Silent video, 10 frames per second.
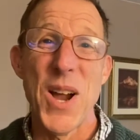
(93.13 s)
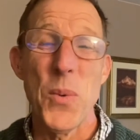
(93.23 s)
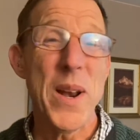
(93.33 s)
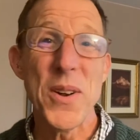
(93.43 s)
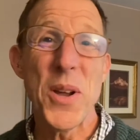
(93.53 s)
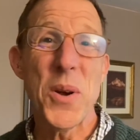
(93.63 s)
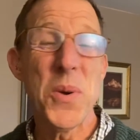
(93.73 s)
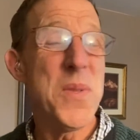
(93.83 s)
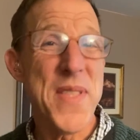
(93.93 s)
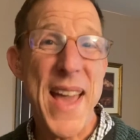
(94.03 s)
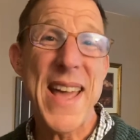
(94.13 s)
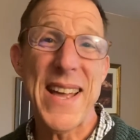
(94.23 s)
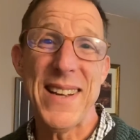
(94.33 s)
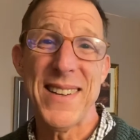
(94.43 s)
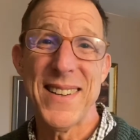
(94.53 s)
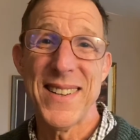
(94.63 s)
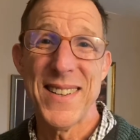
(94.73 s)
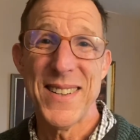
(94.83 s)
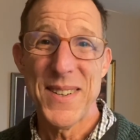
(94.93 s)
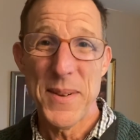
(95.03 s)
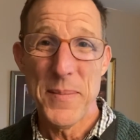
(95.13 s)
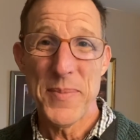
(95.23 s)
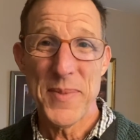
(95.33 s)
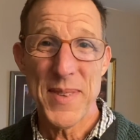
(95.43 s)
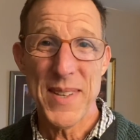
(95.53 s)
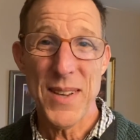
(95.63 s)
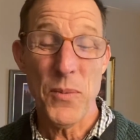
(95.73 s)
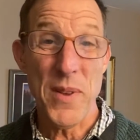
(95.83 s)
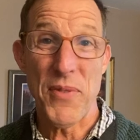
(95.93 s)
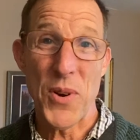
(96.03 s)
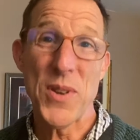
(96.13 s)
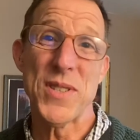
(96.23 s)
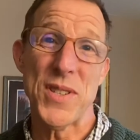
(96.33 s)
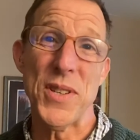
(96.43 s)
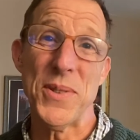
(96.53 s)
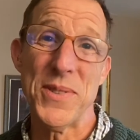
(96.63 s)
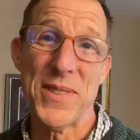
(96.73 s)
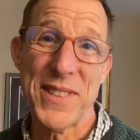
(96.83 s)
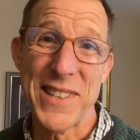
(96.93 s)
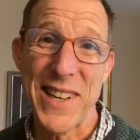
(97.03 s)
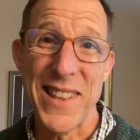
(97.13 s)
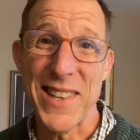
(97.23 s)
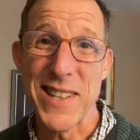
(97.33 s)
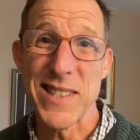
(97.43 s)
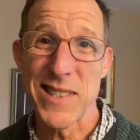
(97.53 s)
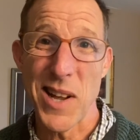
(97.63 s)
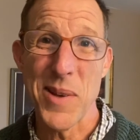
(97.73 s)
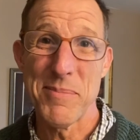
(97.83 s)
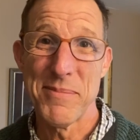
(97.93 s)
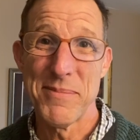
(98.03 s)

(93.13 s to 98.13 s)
We don't know who they refers to in this psalm,